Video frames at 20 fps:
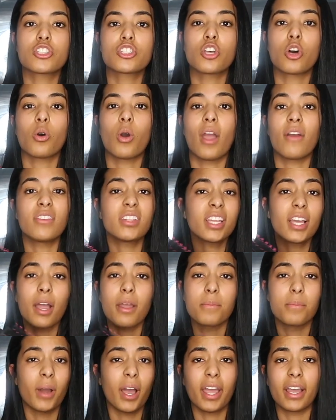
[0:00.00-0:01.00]
So everything I
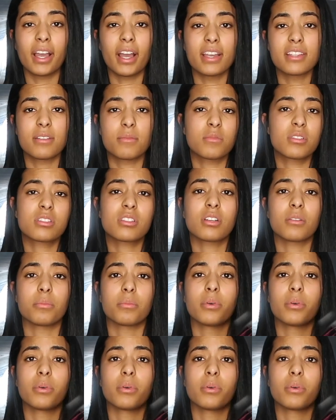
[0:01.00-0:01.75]
buy, guys, I'm just gonna